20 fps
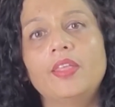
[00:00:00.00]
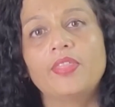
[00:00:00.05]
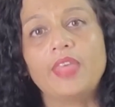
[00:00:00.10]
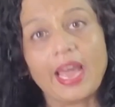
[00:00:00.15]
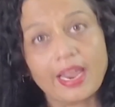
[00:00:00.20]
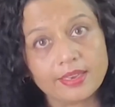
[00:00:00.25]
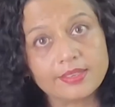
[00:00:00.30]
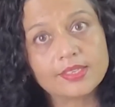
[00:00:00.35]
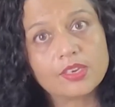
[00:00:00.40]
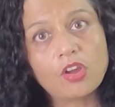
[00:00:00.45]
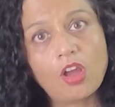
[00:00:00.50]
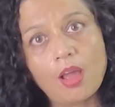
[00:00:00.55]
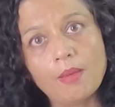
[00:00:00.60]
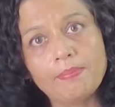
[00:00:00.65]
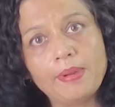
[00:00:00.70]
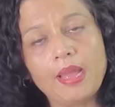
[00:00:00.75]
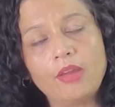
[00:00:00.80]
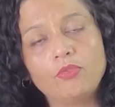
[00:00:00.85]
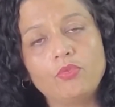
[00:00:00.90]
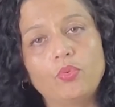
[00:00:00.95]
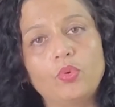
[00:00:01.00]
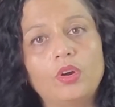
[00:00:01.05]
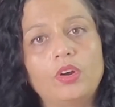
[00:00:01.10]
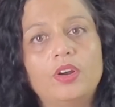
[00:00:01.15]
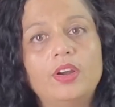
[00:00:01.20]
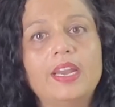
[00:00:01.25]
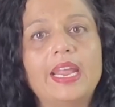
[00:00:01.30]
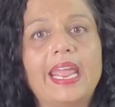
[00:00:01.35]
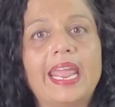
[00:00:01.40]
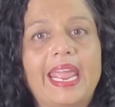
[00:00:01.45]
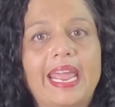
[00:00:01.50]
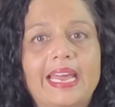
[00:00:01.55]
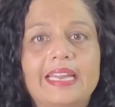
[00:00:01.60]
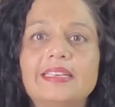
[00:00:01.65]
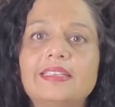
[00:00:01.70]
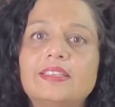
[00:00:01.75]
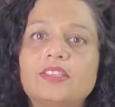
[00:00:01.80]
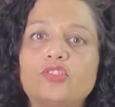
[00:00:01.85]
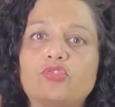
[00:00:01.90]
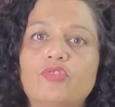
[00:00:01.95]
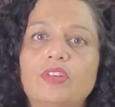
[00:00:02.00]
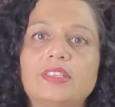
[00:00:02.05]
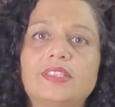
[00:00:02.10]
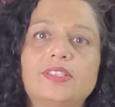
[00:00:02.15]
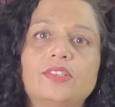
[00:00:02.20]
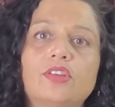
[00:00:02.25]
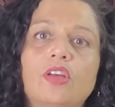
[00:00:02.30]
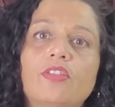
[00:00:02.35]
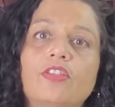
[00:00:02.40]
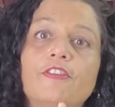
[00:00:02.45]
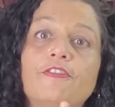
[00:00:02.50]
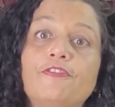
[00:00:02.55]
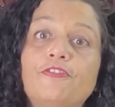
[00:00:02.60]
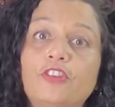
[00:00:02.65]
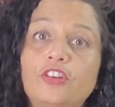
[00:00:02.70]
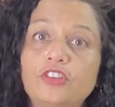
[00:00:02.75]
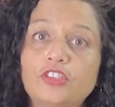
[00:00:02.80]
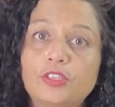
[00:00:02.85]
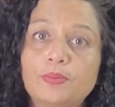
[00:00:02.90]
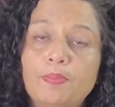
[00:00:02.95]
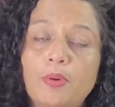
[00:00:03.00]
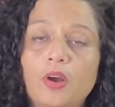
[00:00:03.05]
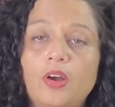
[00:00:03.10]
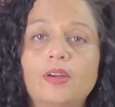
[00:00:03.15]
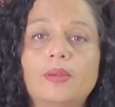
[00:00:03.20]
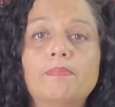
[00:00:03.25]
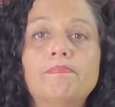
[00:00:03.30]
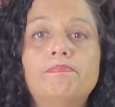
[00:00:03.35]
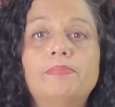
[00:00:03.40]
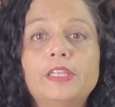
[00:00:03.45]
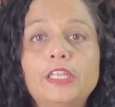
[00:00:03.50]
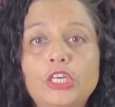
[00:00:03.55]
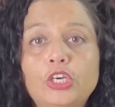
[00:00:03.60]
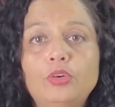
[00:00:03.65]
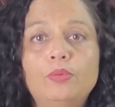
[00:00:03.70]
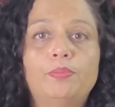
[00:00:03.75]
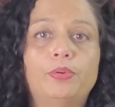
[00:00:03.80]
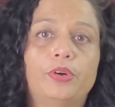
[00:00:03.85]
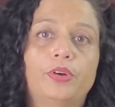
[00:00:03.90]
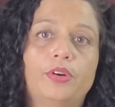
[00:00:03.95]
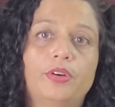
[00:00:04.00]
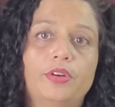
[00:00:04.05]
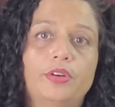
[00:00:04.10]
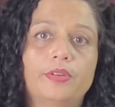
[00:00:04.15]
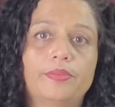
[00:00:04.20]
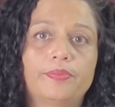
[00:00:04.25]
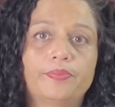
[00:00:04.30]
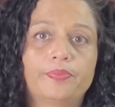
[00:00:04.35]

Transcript: That is a compound word, and the stress is on the first part, bluebird,